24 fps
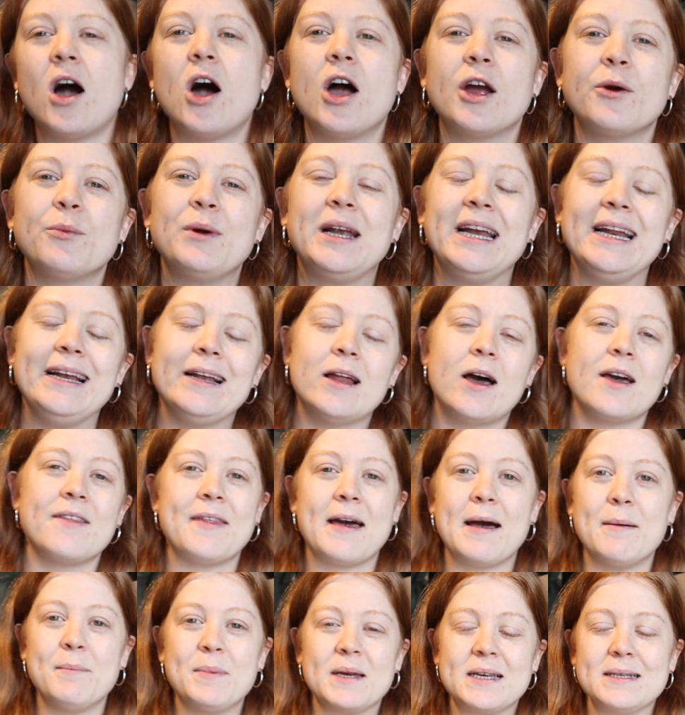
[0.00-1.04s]
I really like
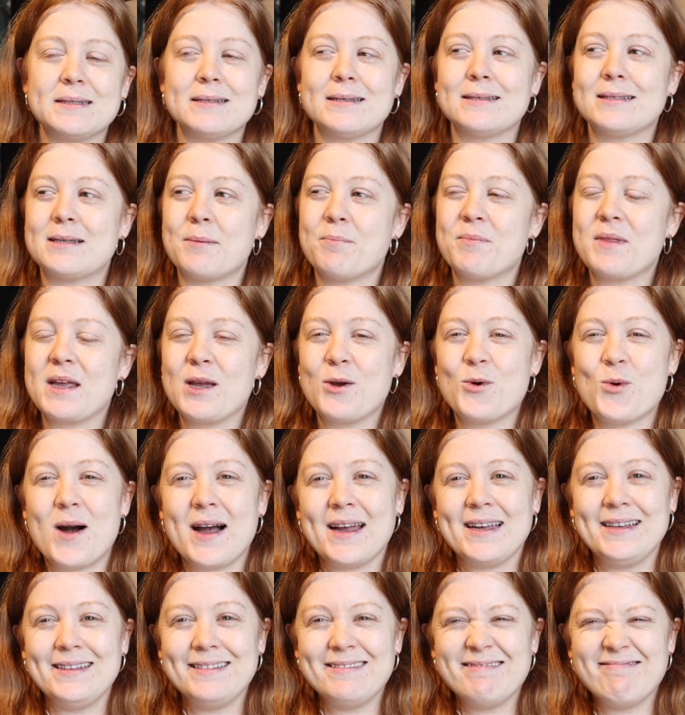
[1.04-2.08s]
that because there's something
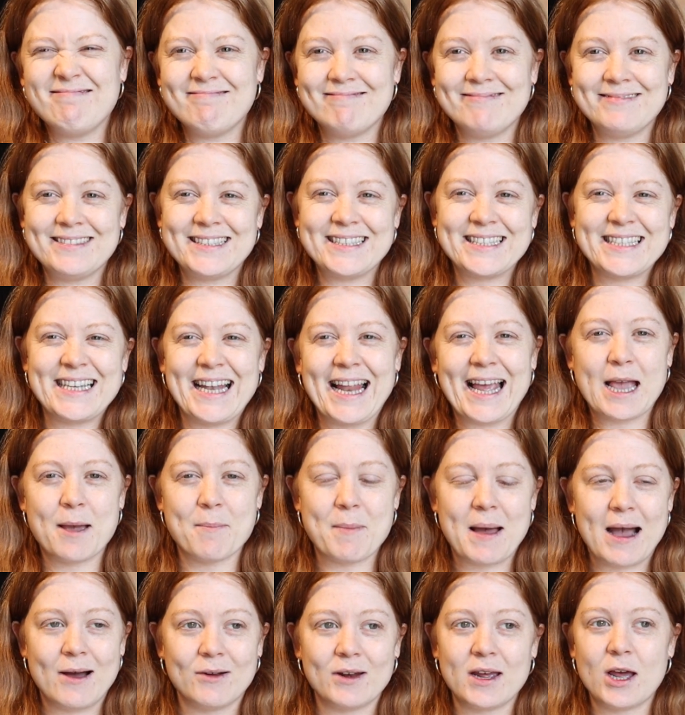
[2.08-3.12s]
quite slick
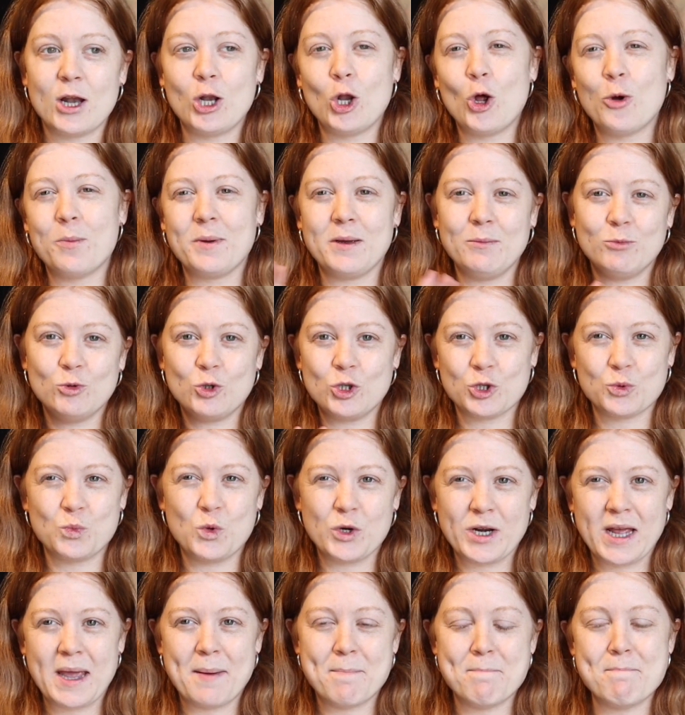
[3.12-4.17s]
about it. A lot of people just
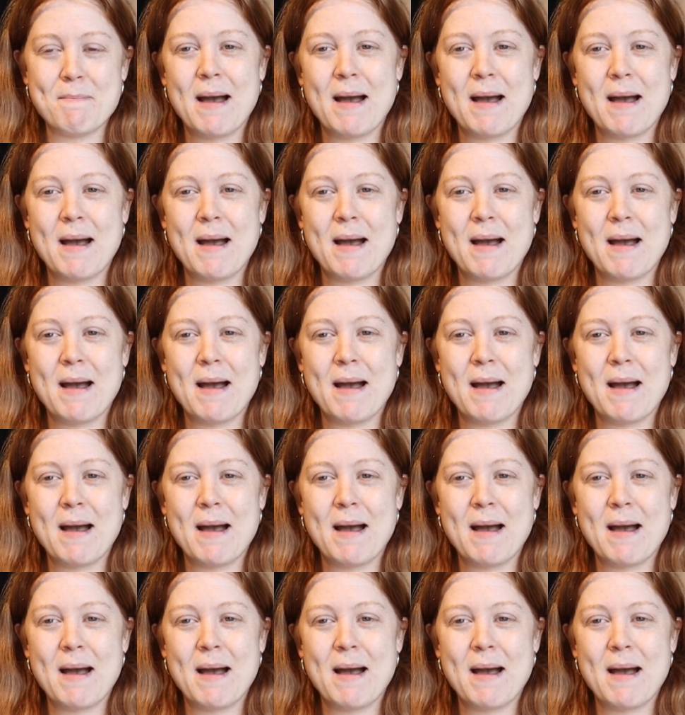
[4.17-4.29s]
want it in